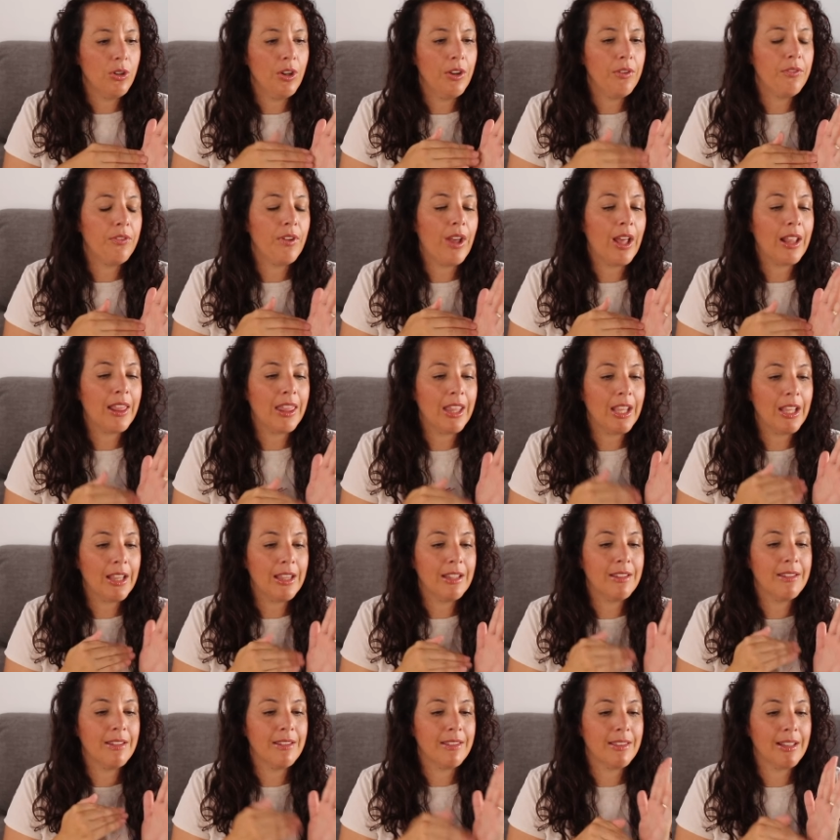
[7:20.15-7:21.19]
know if, I think
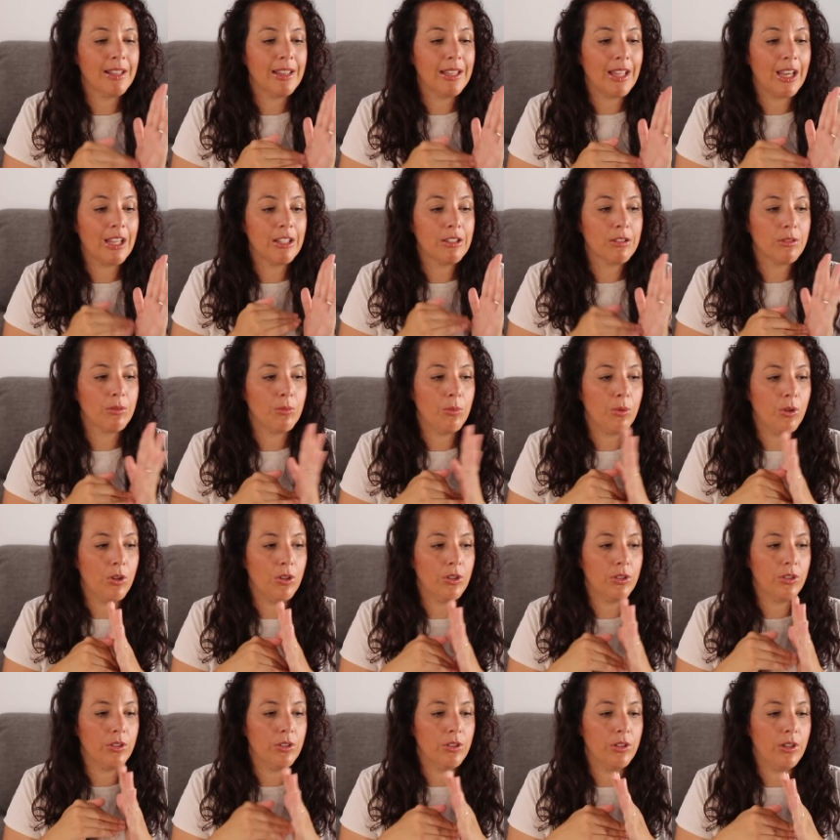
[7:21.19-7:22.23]
this is the last
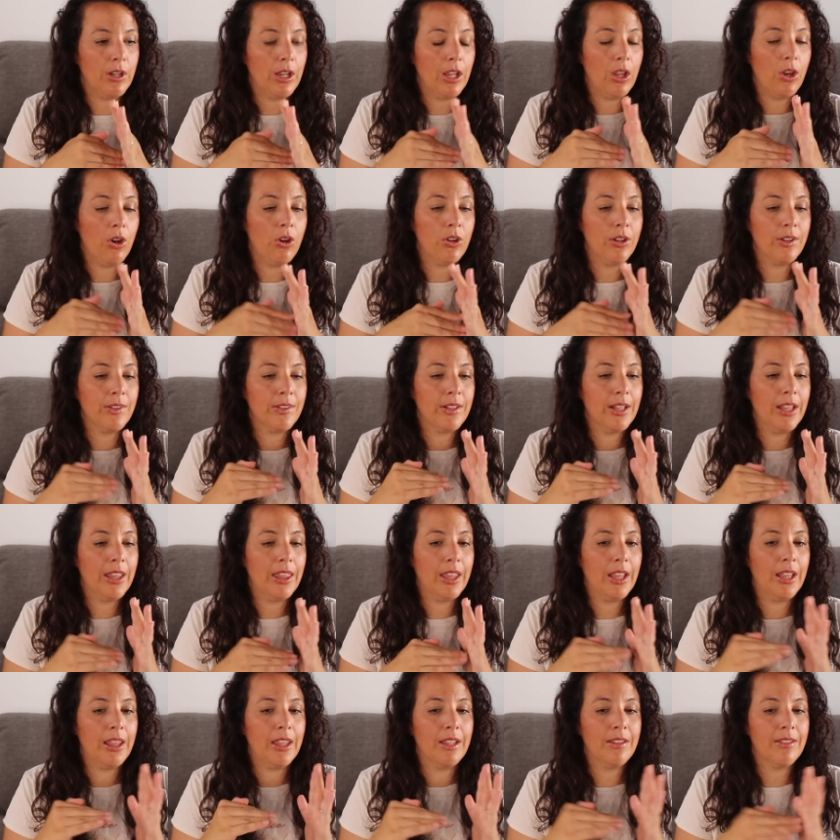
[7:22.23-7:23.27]
one. I honestly
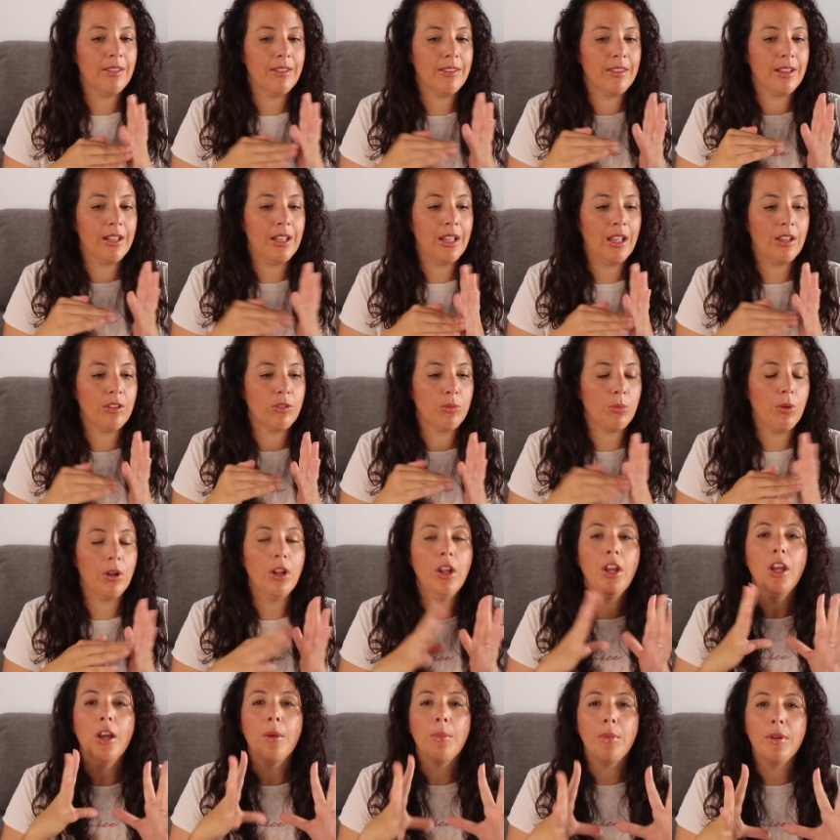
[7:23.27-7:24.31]
think this is the last one.
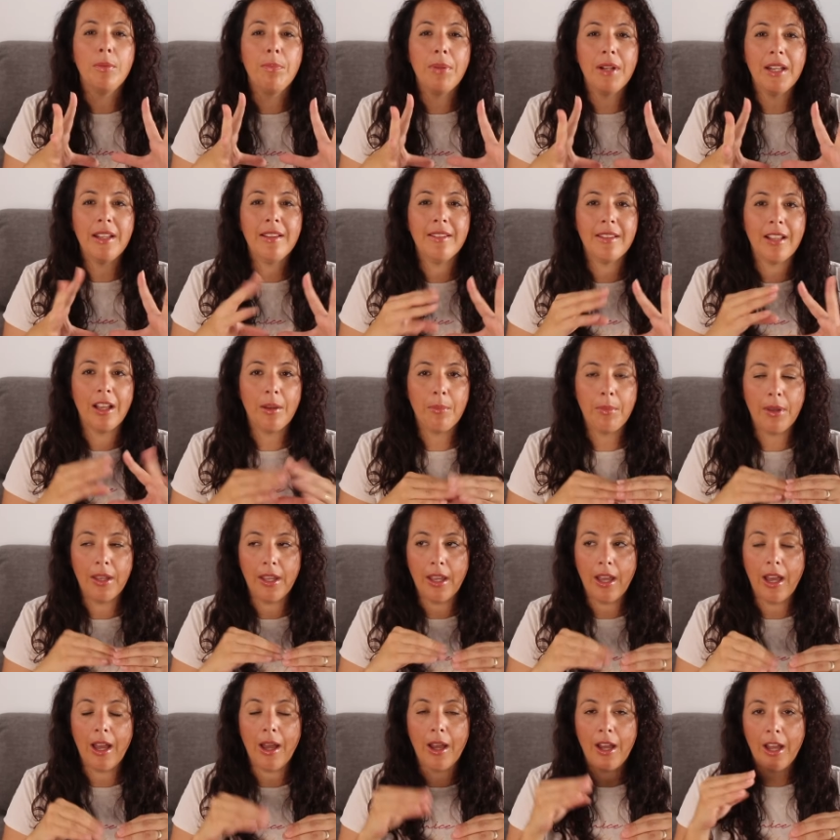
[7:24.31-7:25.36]
But please tell me,
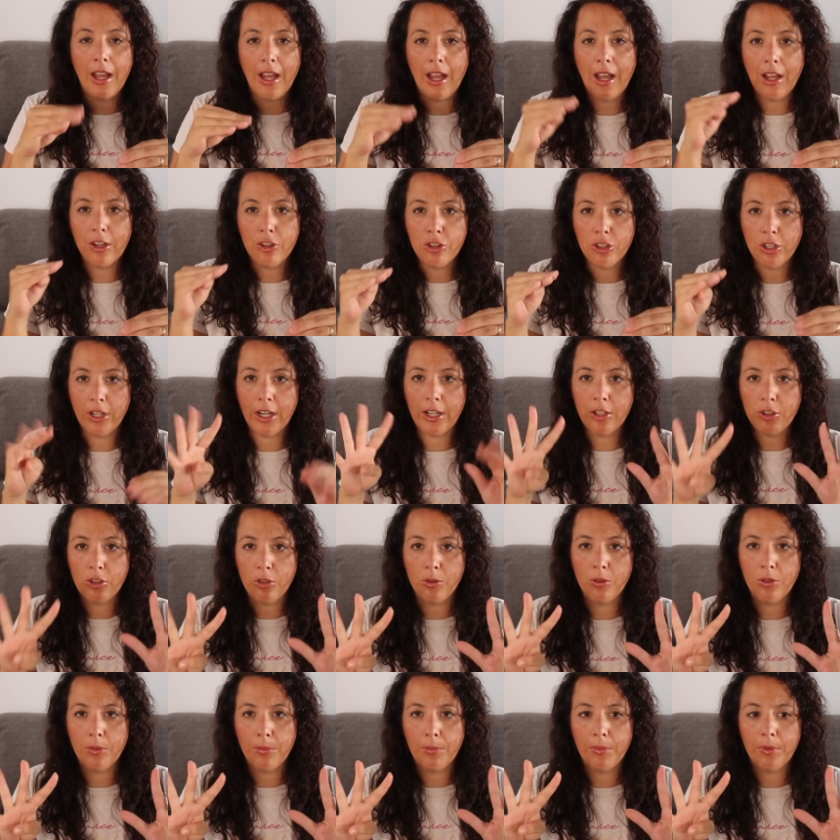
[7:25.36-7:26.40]
uh, should I do
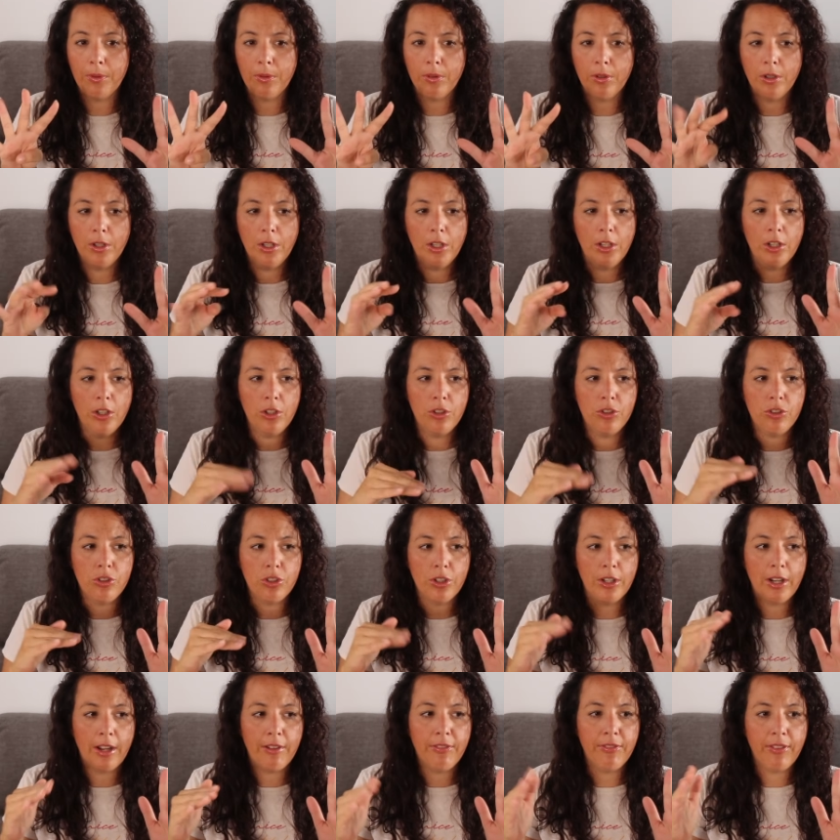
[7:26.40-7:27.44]
number,
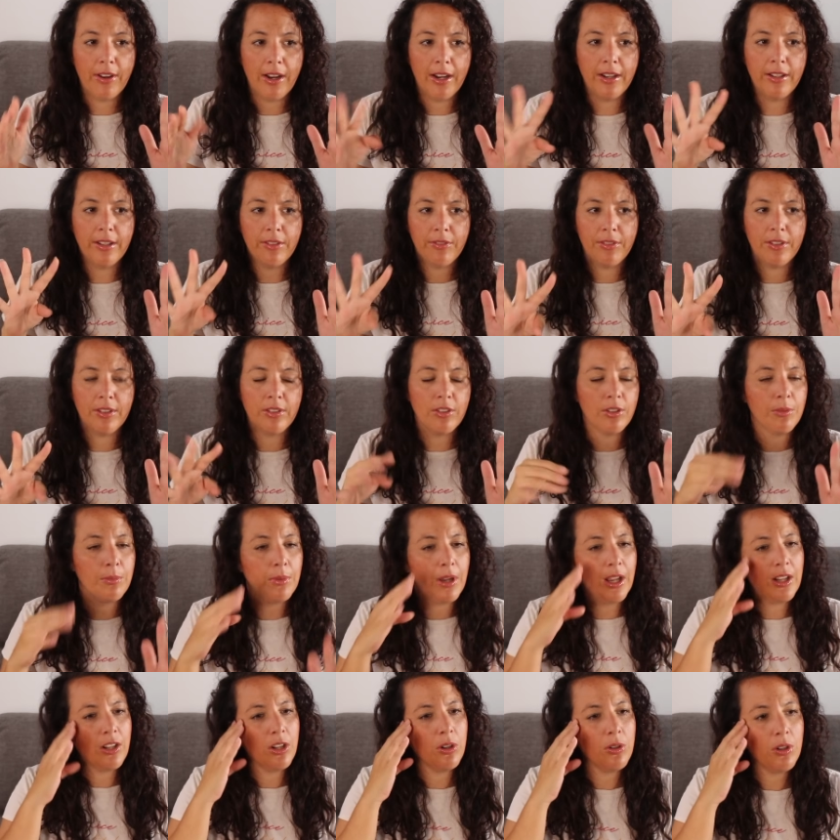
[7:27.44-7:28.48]
should I find if this? number,
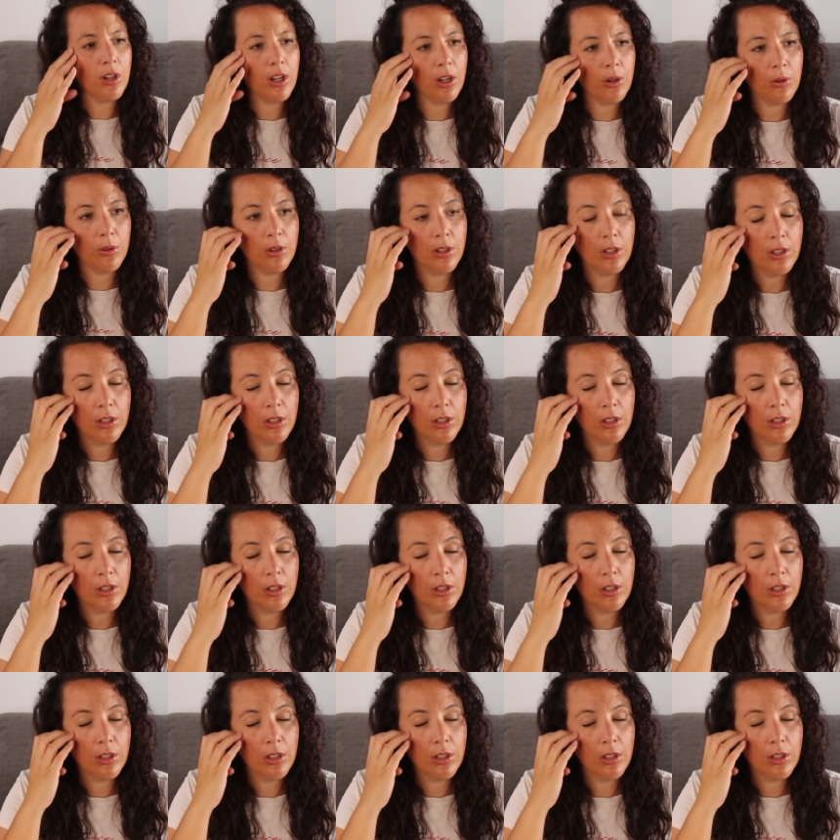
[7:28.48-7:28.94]
I don't know.